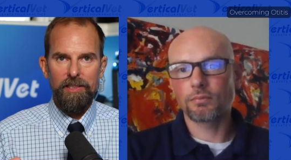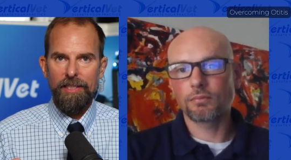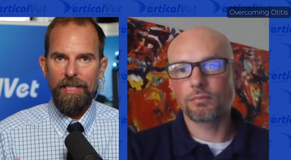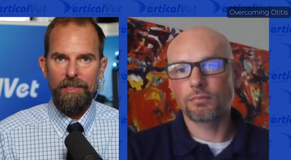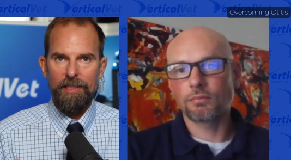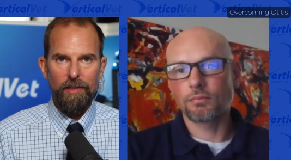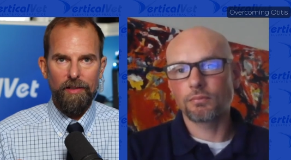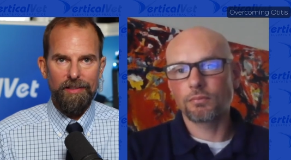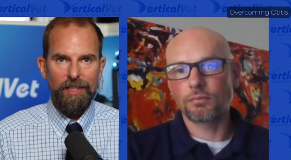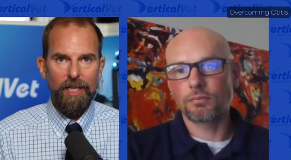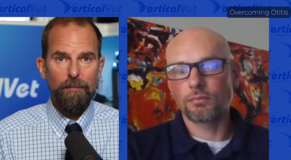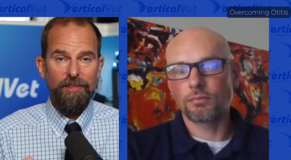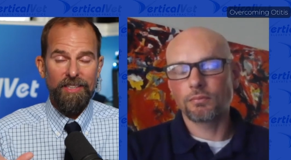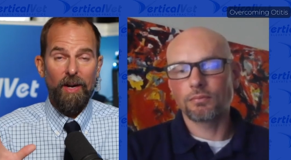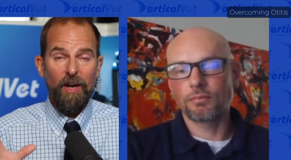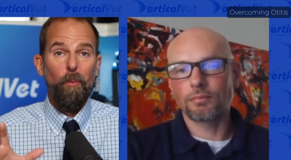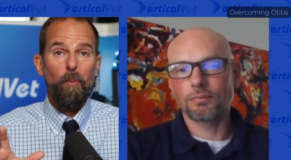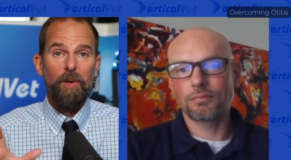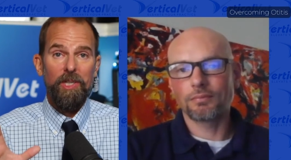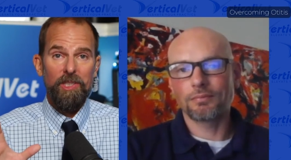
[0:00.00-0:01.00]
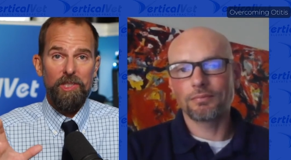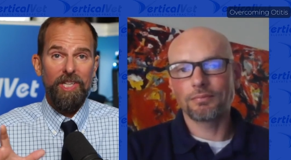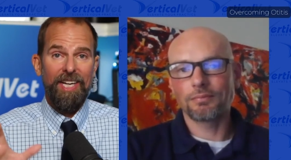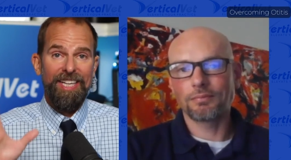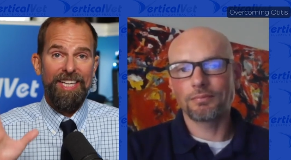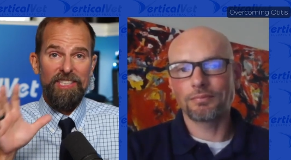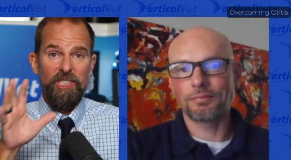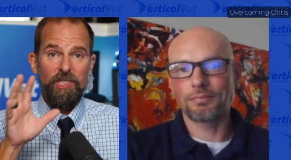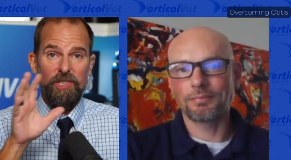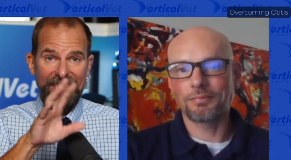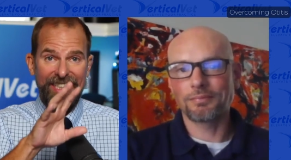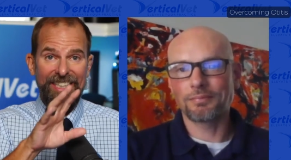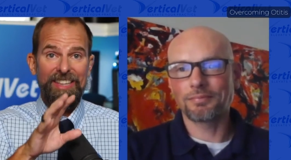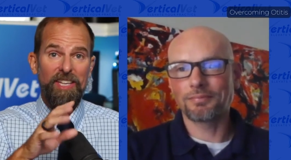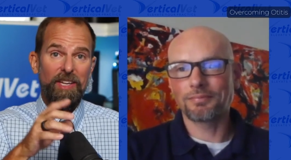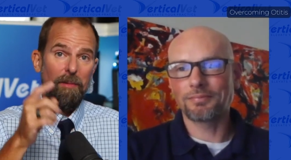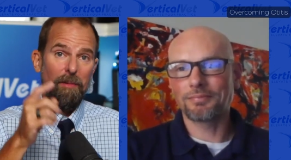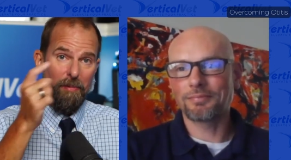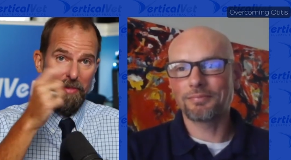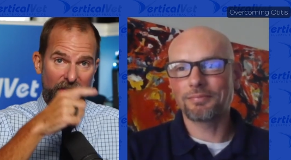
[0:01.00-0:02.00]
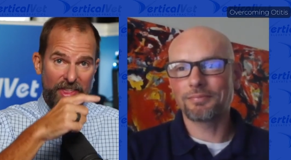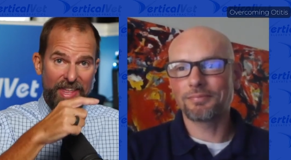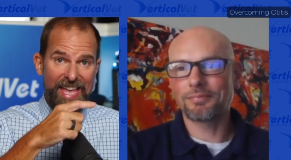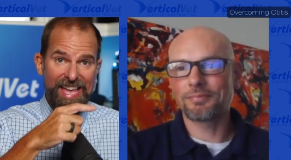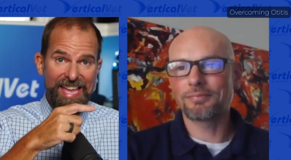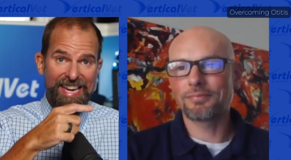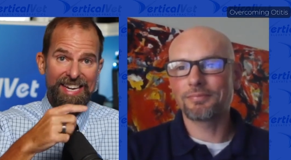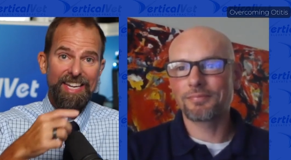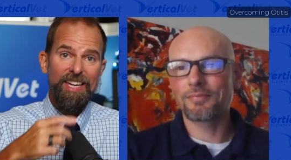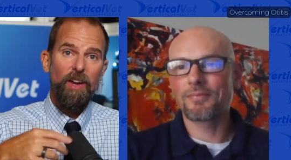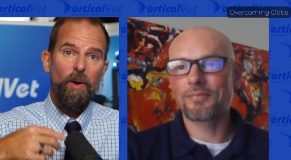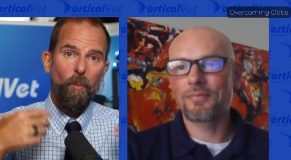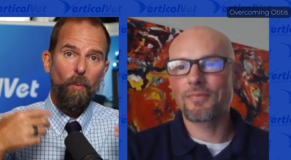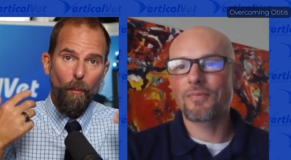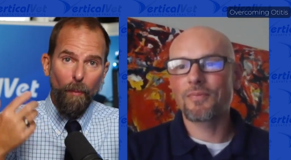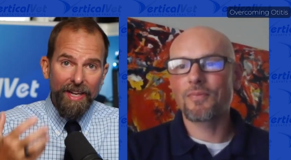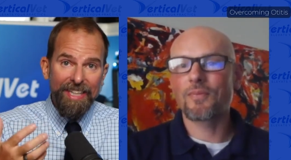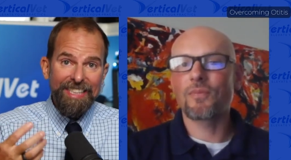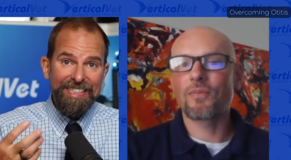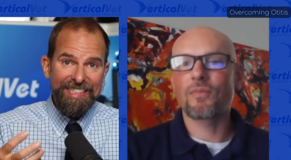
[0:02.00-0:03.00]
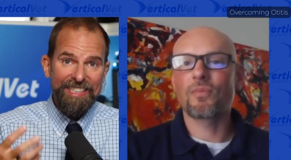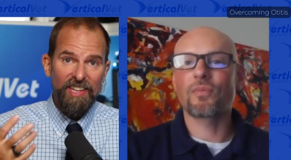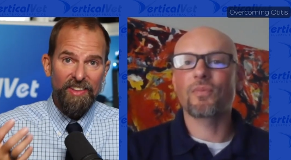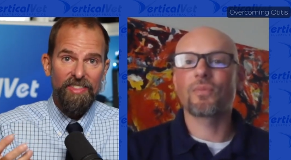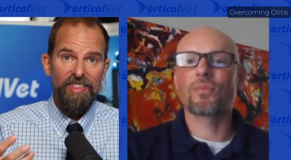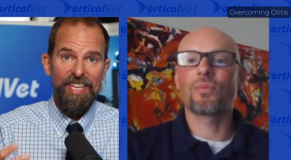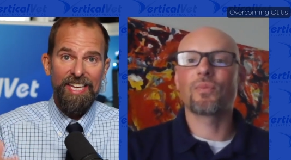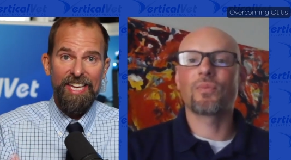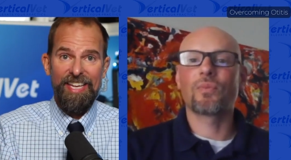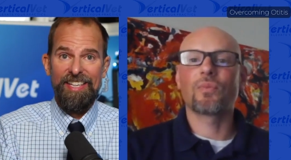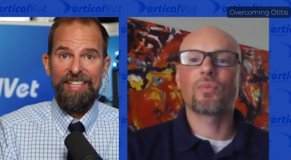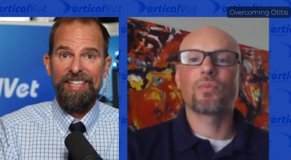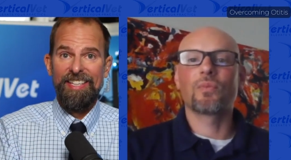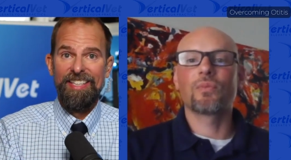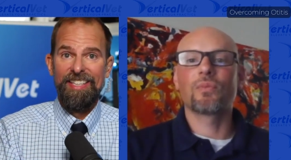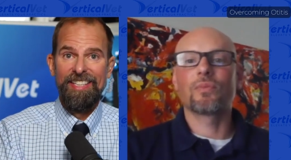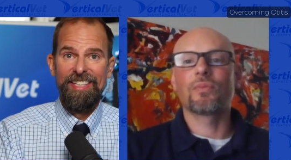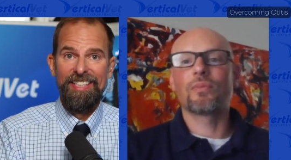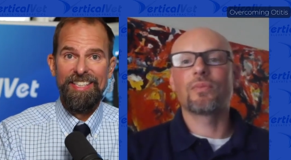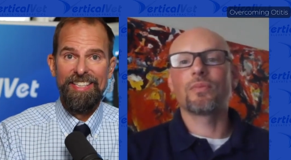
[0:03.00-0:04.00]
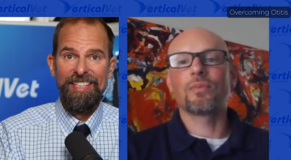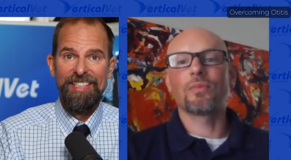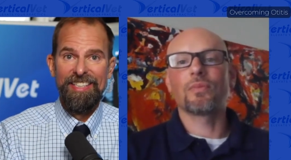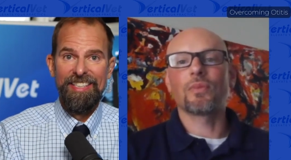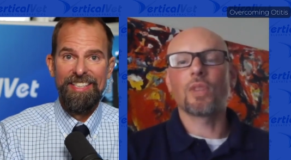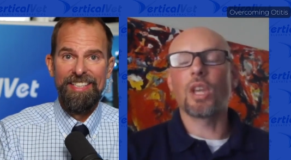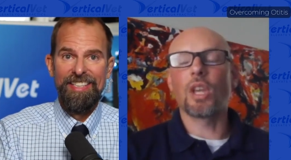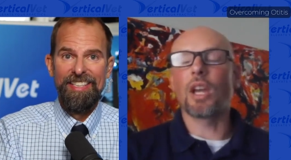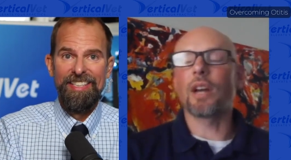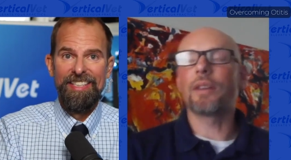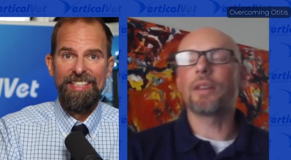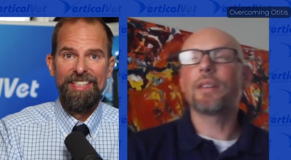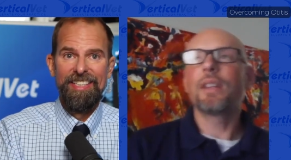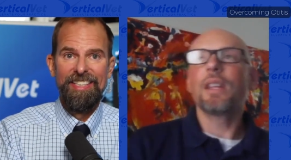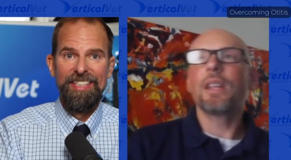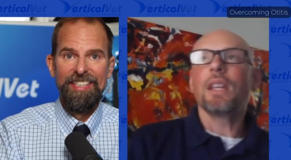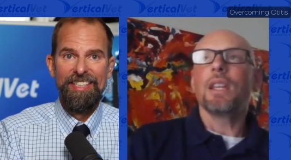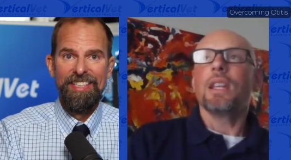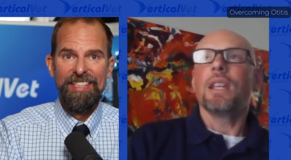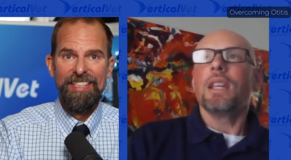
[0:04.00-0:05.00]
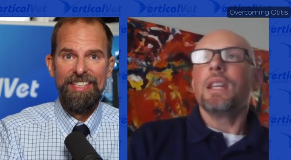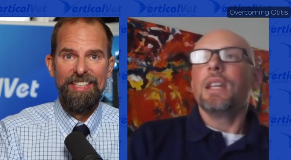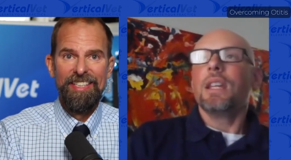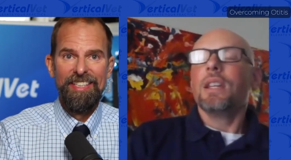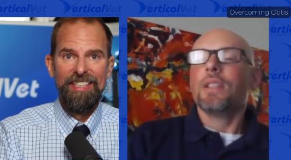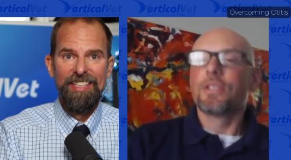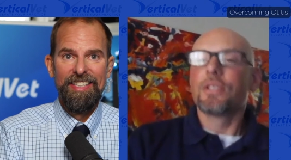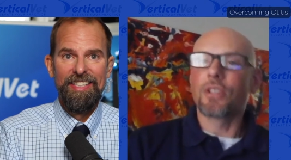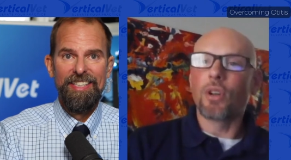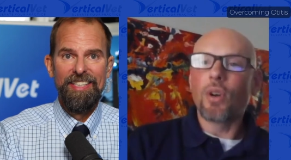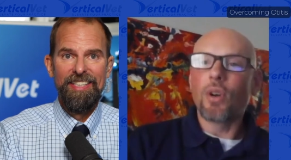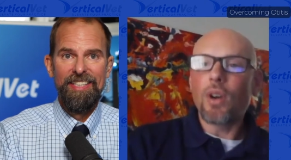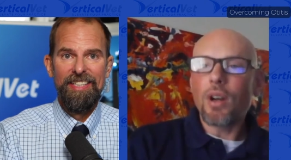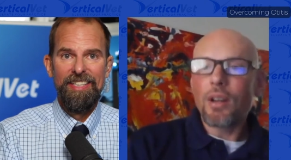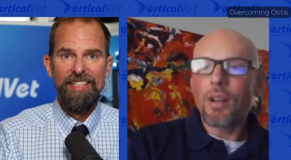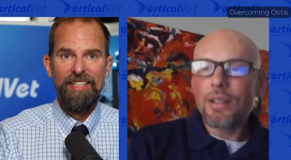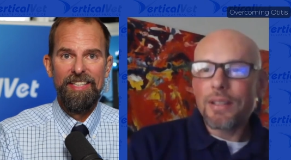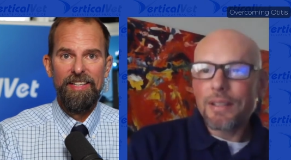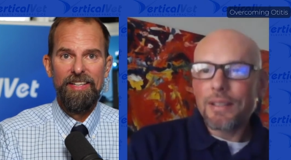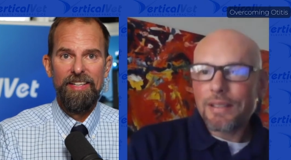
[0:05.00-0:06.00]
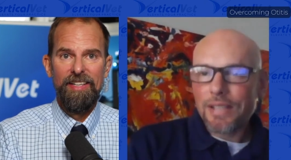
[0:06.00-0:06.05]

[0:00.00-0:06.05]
Speaker 1: these cases all the times. I wish I had seen them then. What is the then?
Speaker 2: Yeah. So uh,